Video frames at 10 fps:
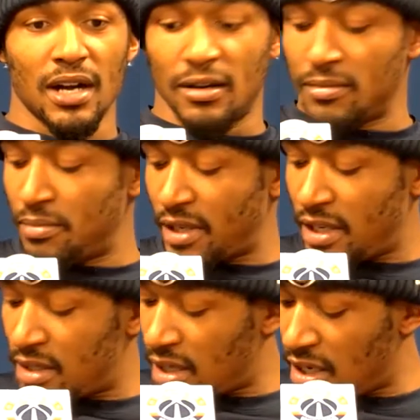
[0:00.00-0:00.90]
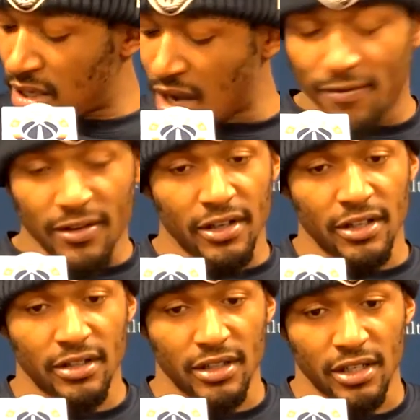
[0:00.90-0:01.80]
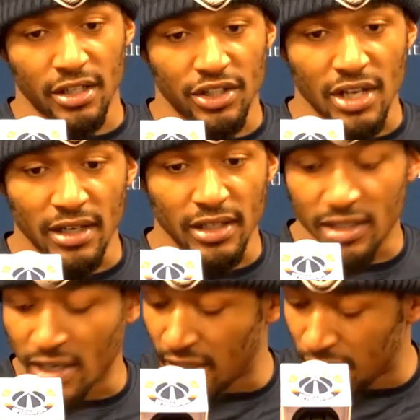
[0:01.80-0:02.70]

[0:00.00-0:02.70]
But he's confident in his shot and he's taking